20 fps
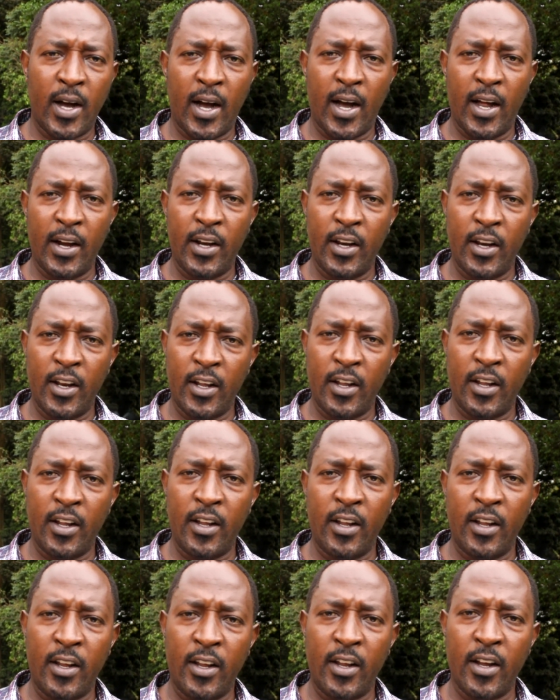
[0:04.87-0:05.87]
and
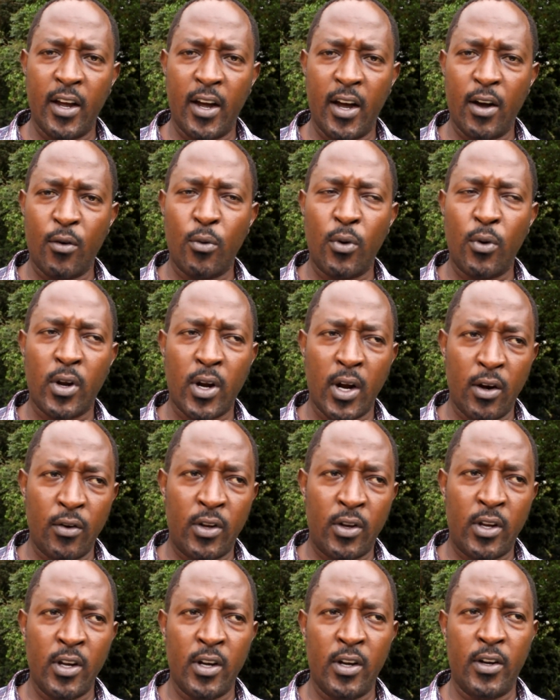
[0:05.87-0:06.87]
the
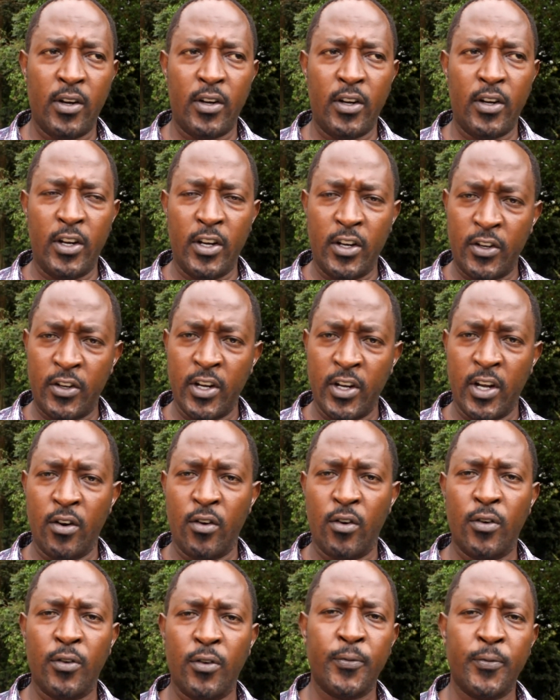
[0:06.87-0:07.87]
agriculture in general.